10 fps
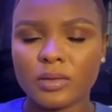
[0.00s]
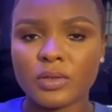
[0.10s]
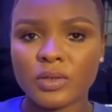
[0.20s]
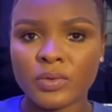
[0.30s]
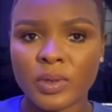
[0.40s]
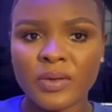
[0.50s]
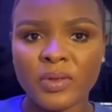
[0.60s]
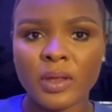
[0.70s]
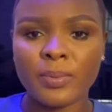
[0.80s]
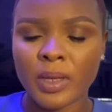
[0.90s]
So
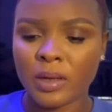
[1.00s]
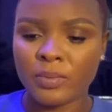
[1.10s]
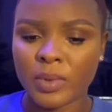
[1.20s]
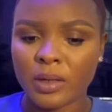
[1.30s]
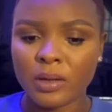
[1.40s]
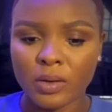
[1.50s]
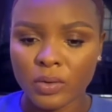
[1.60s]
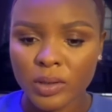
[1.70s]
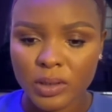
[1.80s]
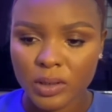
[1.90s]
after applying my
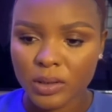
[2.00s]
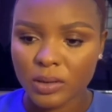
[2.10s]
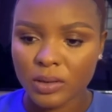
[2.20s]
gloss,